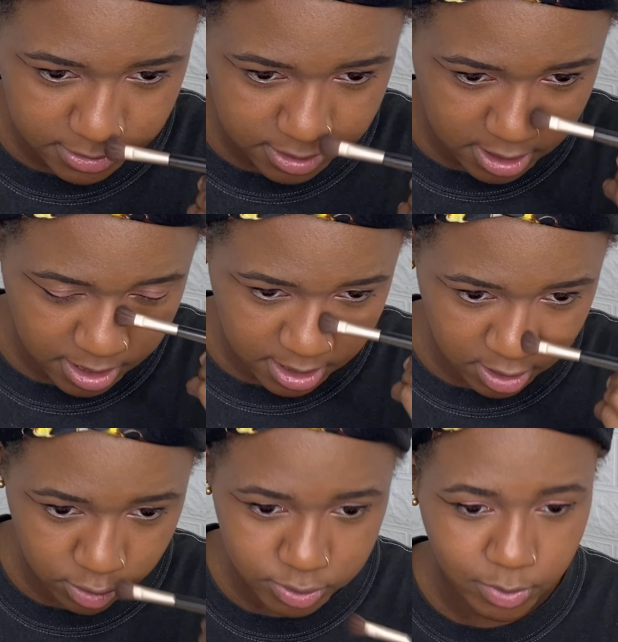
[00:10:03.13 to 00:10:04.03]
and then it
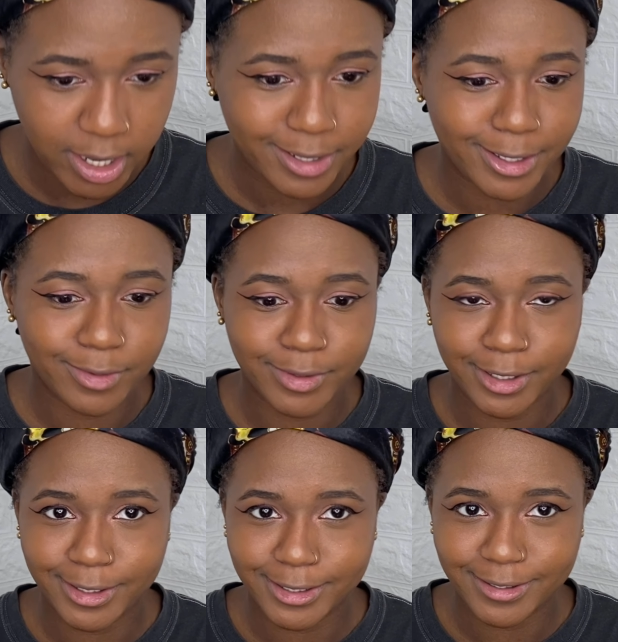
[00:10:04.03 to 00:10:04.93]
goes away, and then you
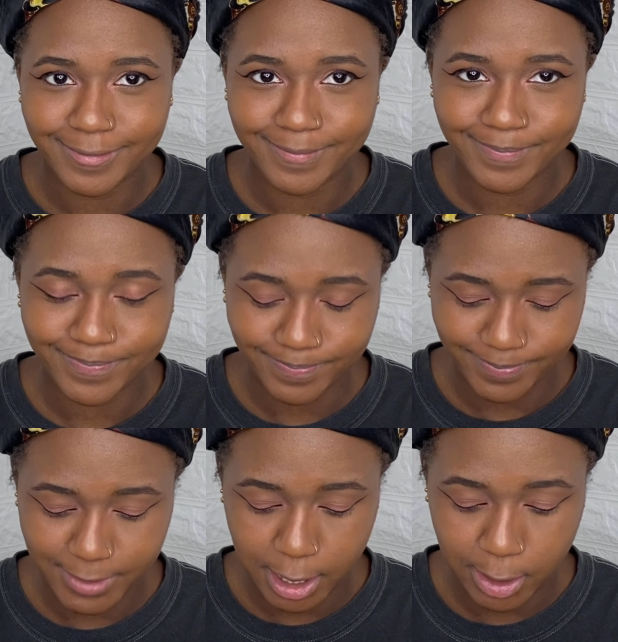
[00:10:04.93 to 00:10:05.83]
look
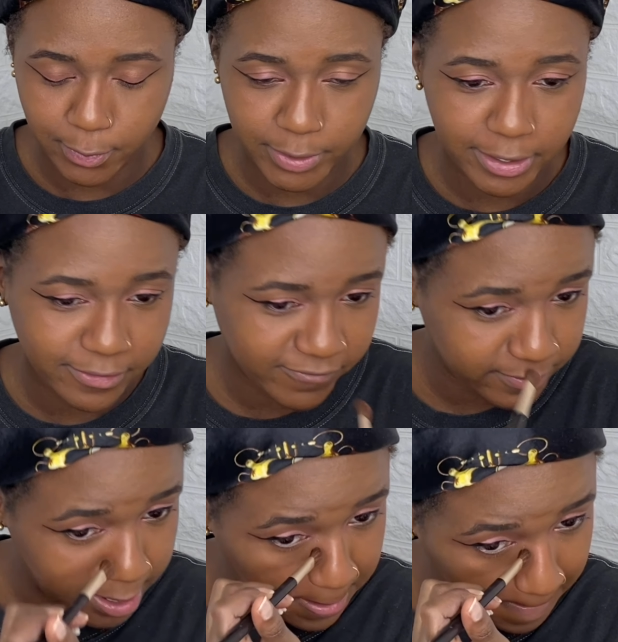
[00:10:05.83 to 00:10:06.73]
a little weird for me.
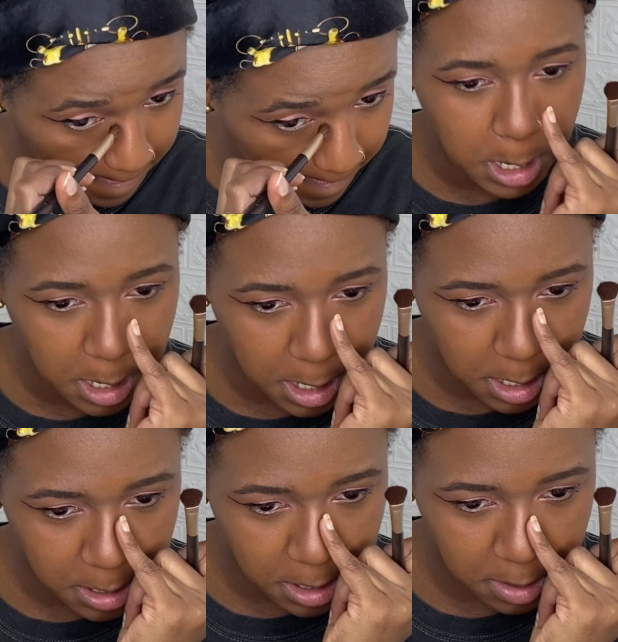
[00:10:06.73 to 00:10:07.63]

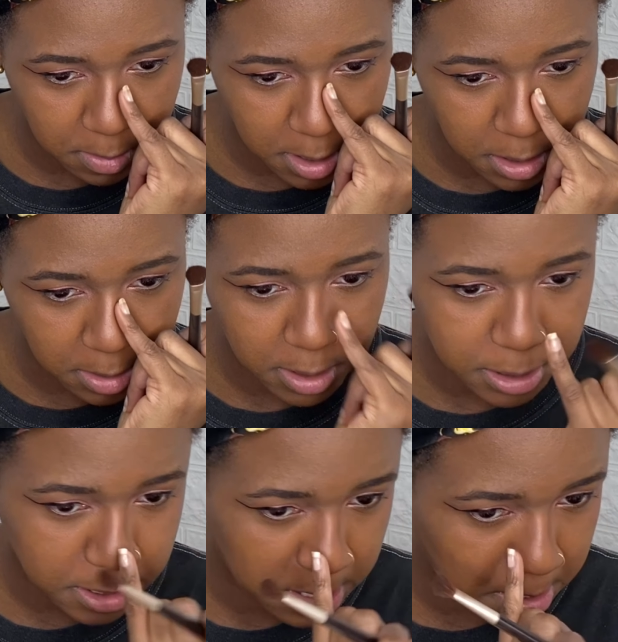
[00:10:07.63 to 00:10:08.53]
And get a little right
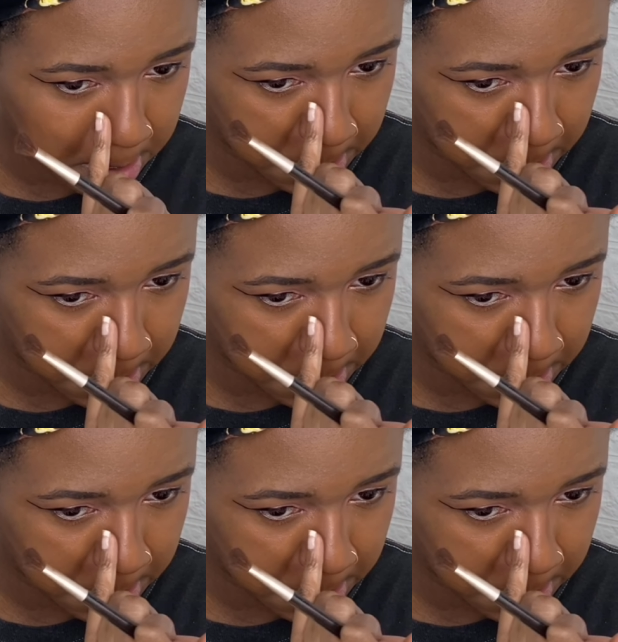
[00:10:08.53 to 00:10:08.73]
there.